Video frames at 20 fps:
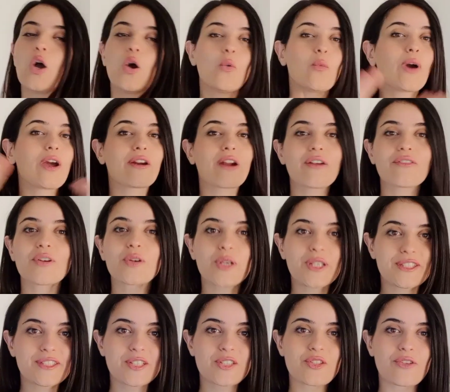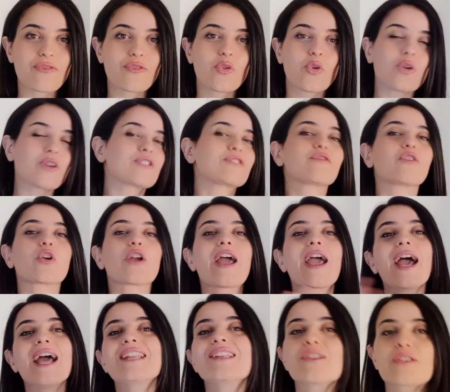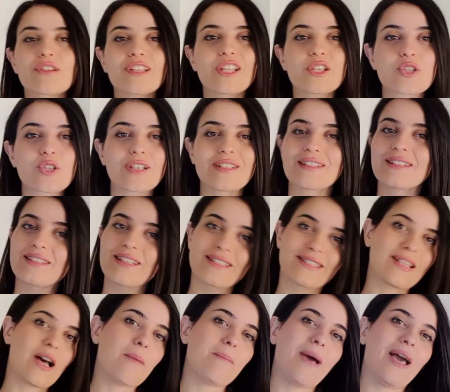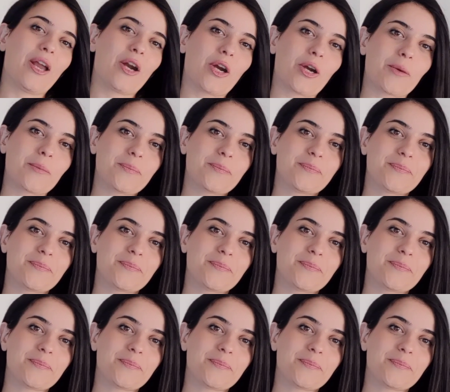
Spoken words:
Wherever it is, of course, for any religion, it does not matter.